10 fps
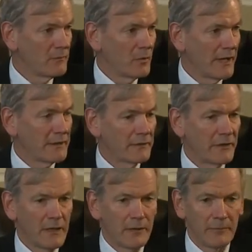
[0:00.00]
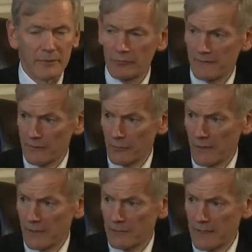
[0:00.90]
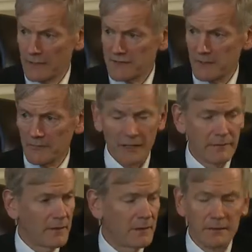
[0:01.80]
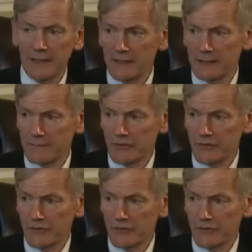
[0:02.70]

heading down. People were very worried about some kind of hard landing for